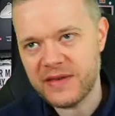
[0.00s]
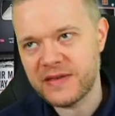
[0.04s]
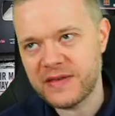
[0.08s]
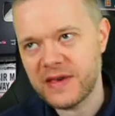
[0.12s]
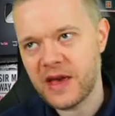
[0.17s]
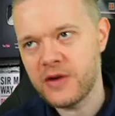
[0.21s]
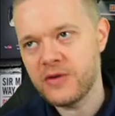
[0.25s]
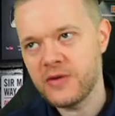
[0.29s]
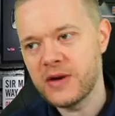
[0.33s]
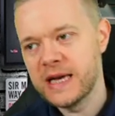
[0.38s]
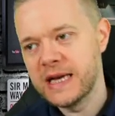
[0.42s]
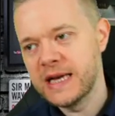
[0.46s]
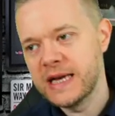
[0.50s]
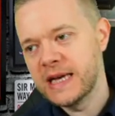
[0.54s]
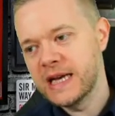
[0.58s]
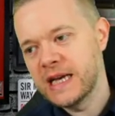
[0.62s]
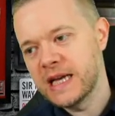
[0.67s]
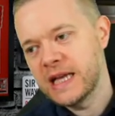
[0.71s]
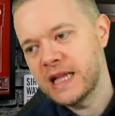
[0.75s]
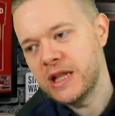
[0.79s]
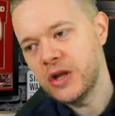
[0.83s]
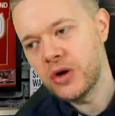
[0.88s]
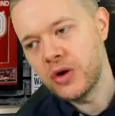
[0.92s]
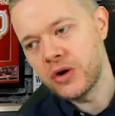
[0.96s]
So,
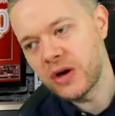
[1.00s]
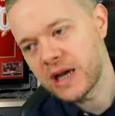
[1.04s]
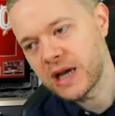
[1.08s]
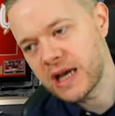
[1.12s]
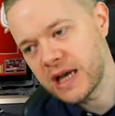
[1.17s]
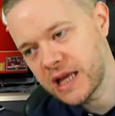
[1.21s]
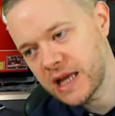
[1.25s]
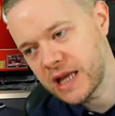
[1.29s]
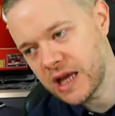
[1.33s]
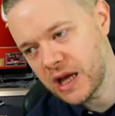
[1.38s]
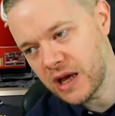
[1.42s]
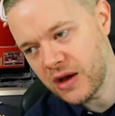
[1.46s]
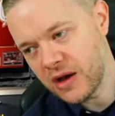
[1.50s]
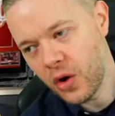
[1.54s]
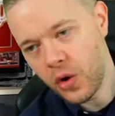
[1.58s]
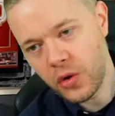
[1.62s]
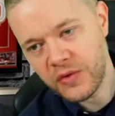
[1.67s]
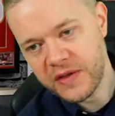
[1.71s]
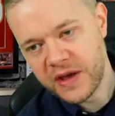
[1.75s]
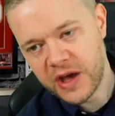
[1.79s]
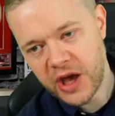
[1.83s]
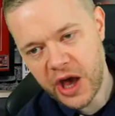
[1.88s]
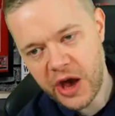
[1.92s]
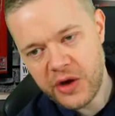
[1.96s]
look, all
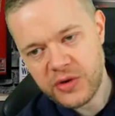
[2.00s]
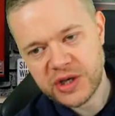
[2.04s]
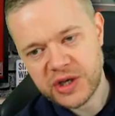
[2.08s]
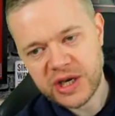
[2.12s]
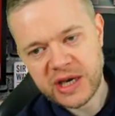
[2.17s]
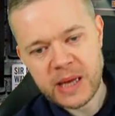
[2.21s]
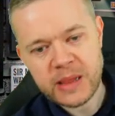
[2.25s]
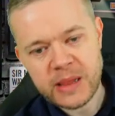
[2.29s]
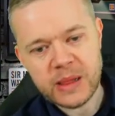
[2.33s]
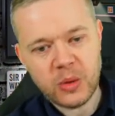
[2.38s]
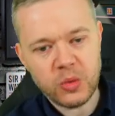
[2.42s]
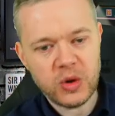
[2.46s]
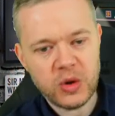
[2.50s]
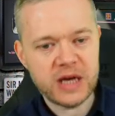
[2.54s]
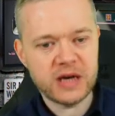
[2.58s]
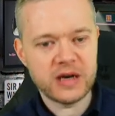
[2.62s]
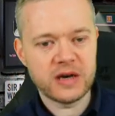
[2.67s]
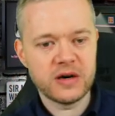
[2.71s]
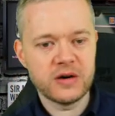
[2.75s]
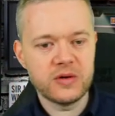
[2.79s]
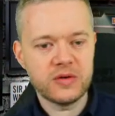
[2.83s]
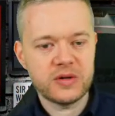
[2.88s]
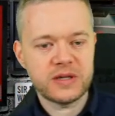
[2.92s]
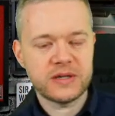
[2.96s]
the coaching in the
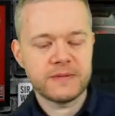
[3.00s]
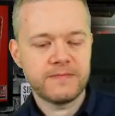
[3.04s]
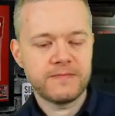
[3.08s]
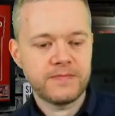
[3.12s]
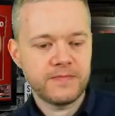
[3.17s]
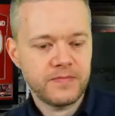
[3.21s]
world,